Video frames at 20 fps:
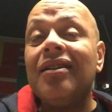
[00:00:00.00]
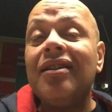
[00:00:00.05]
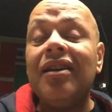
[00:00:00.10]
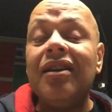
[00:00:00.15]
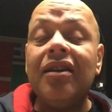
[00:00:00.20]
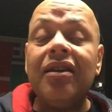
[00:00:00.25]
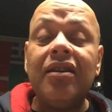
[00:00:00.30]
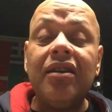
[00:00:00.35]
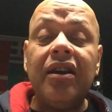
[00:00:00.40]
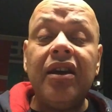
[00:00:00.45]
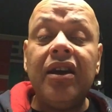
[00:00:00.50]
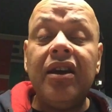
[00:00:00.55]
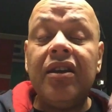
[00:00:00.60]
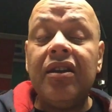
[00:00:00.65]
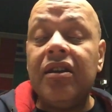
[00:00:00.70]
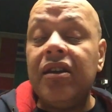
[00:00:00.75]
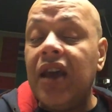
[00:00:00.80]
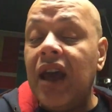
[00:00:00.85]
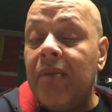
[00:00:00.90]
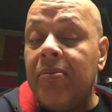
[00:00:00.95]
again,
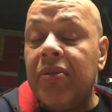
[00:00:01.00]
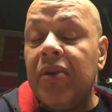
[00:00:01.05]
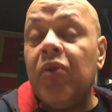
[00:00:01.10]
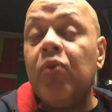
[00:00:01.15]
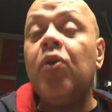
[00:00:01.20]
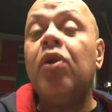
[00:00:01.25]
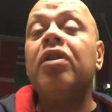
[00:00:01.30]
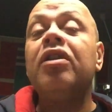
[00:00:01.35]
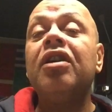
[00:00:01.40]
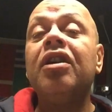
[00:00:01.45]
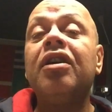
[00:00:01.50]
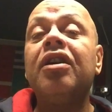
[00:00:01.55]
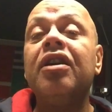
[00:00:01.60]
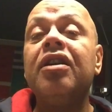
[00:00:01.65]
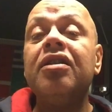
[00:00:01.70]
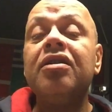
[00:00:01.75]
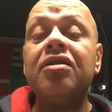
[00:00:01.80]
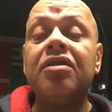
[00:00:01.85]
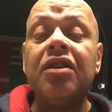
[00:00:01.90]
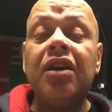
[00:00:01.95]
and Apple won the
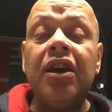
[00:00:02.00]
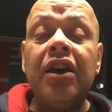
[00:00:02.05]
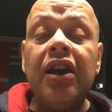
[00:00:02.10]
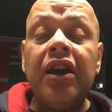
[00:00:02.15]
case,